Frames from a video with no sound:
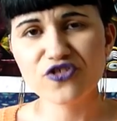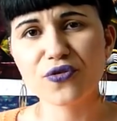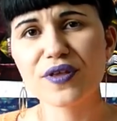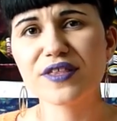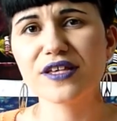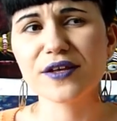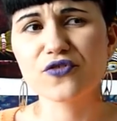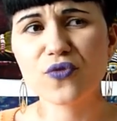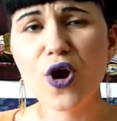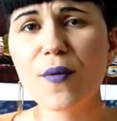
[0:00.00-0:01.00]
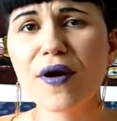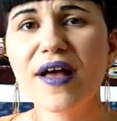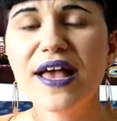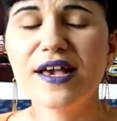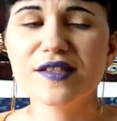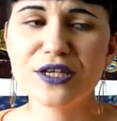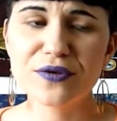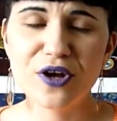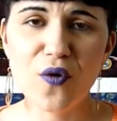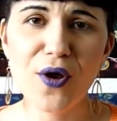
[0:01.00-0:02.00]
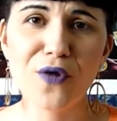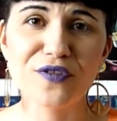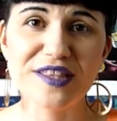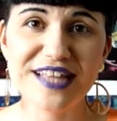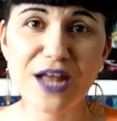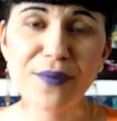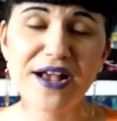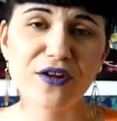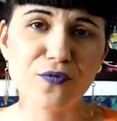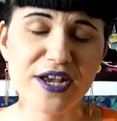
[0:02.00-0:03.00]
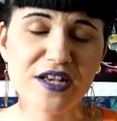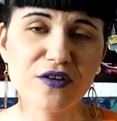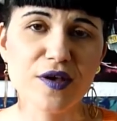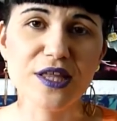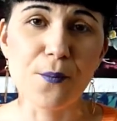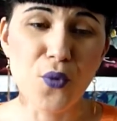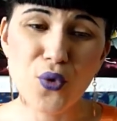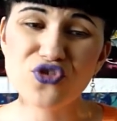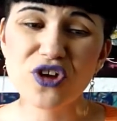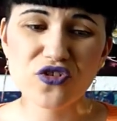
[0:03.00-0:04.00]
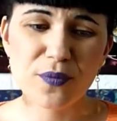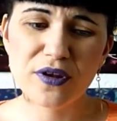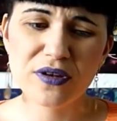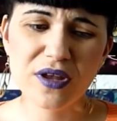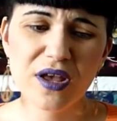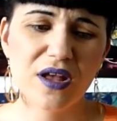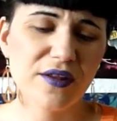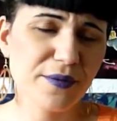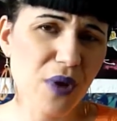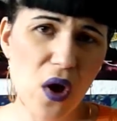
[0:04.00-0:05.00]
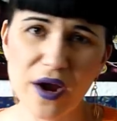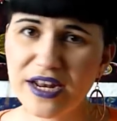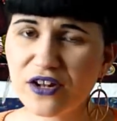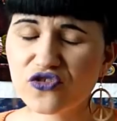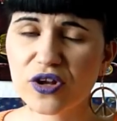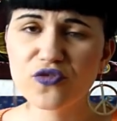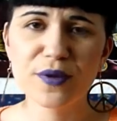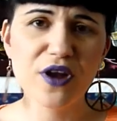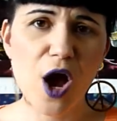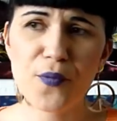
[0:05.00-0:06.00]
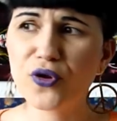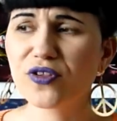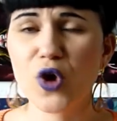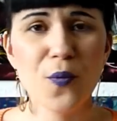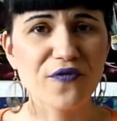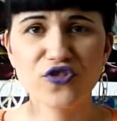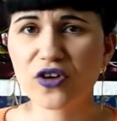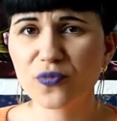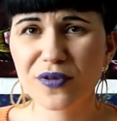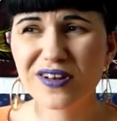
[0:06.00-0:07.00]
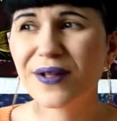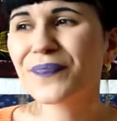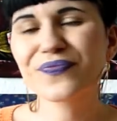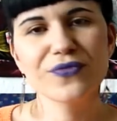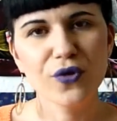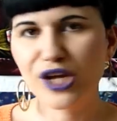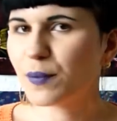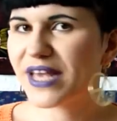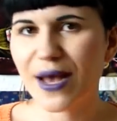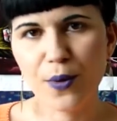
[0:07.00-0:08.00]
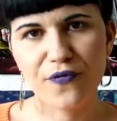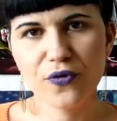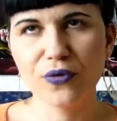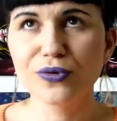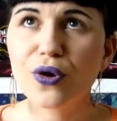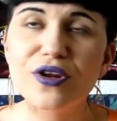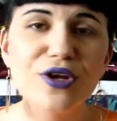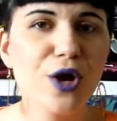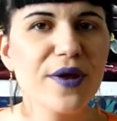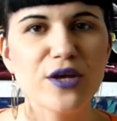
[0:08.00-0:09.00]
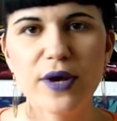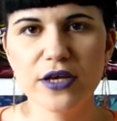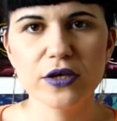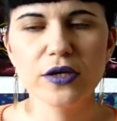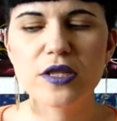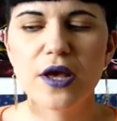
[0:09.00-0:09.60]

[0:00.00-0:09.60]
during things like drama is that you can quite often stand back and recognize that more judgment, like piling judgment up on top of judgment, not going to be helpful, not going to go anywhere good.